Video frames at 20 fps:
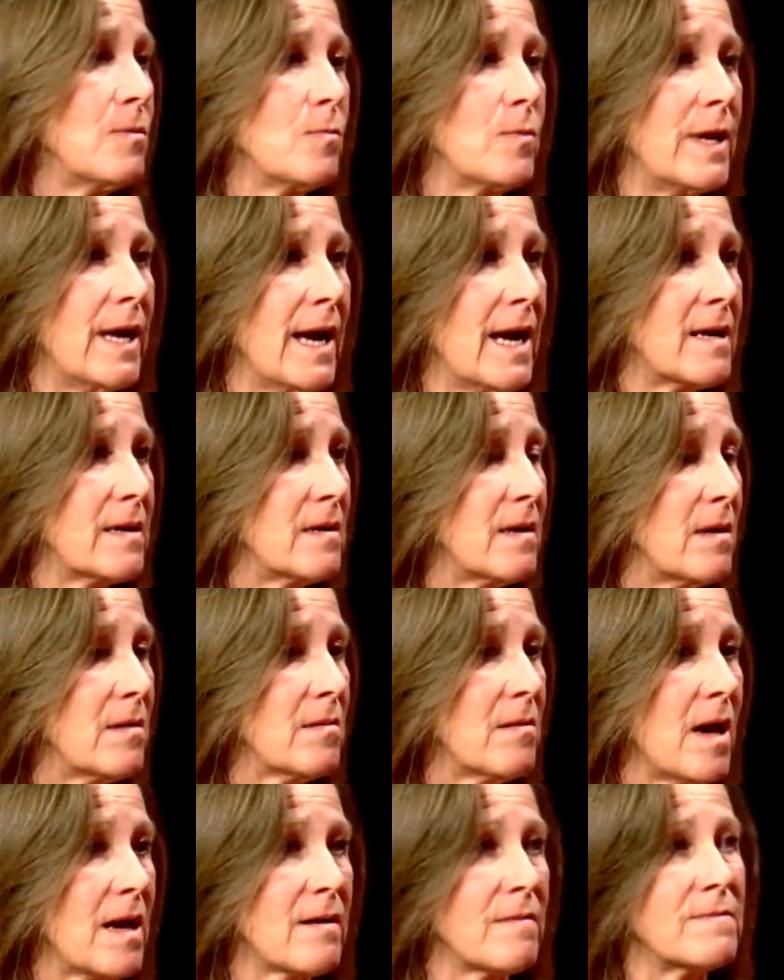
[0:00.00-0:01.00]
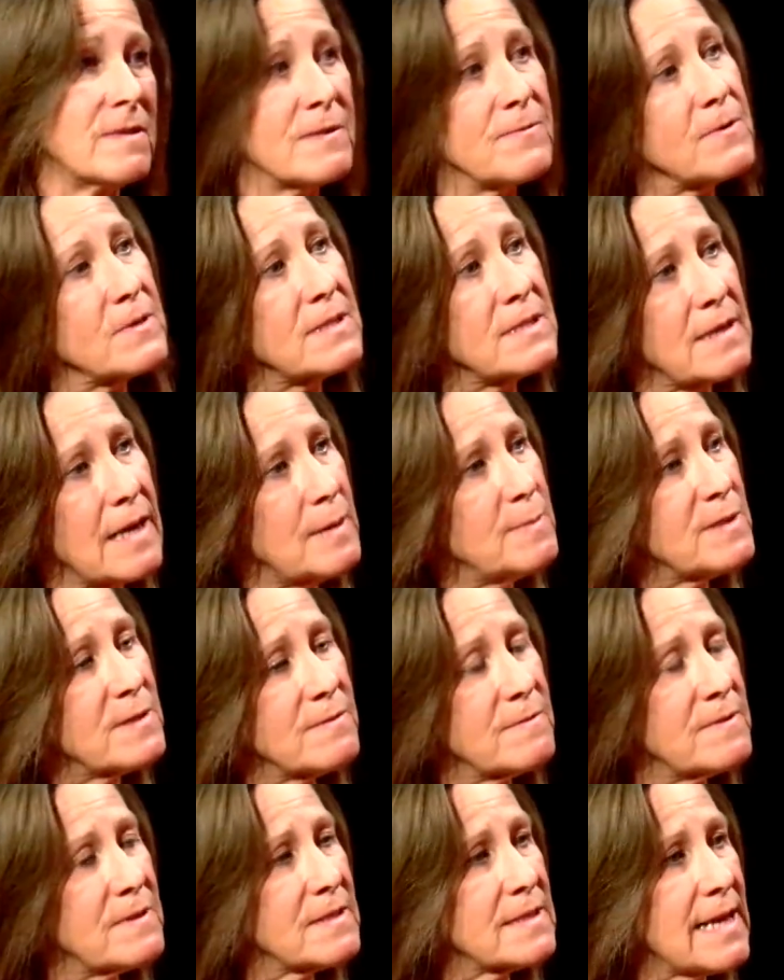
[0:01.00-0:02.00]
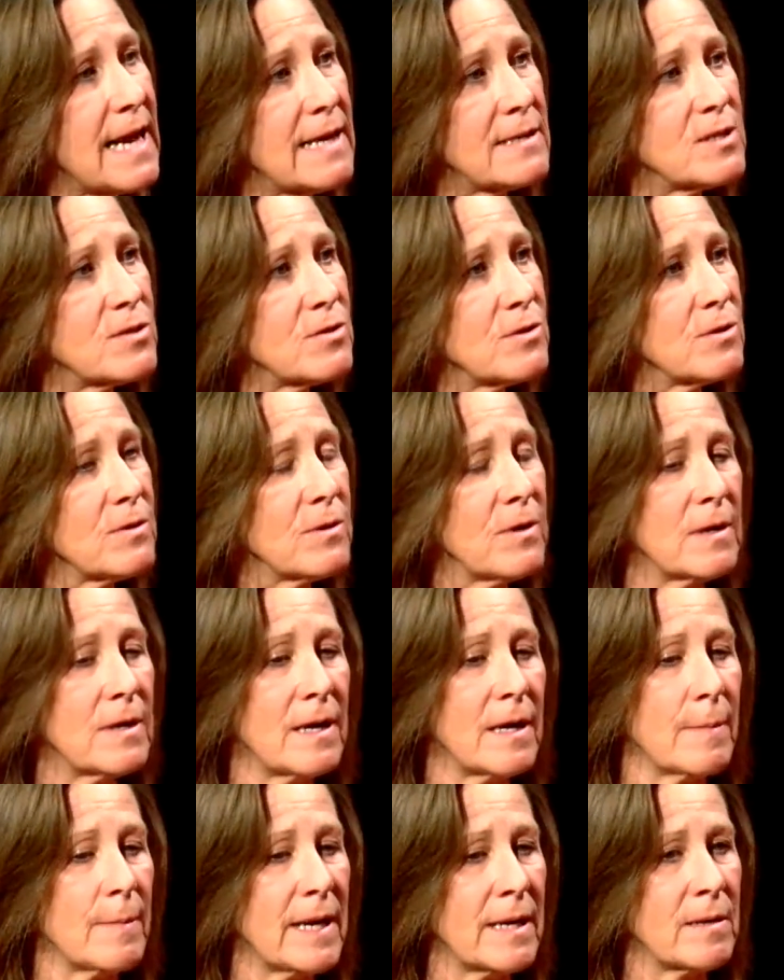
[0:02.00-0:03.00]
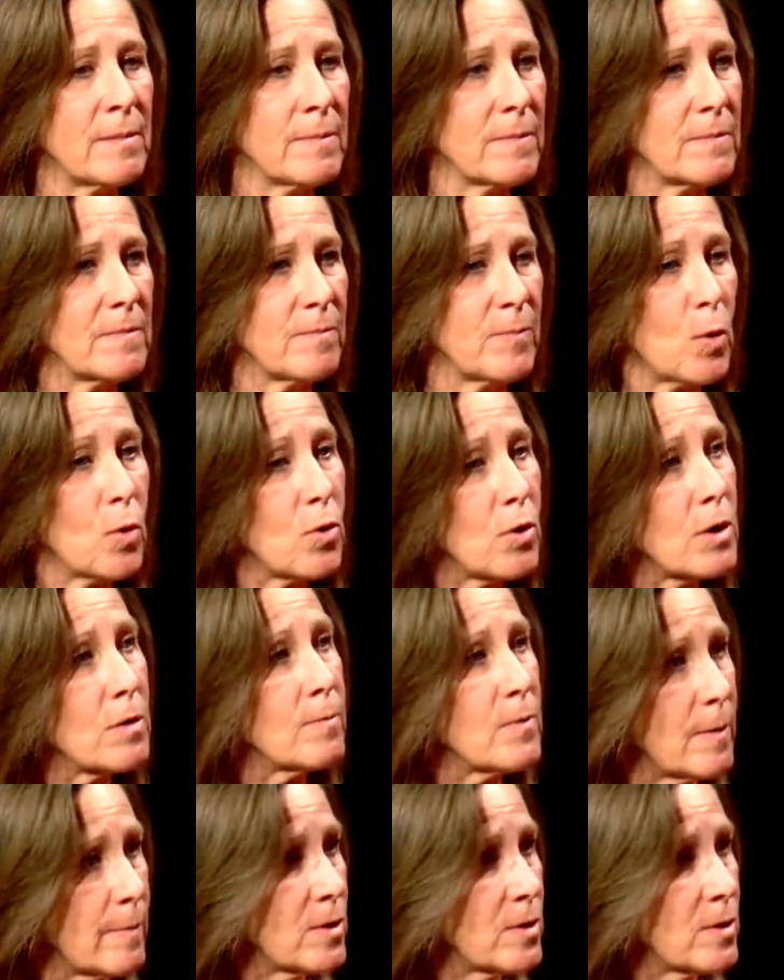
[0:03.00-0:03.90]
we had a lot of different types of disaster and poor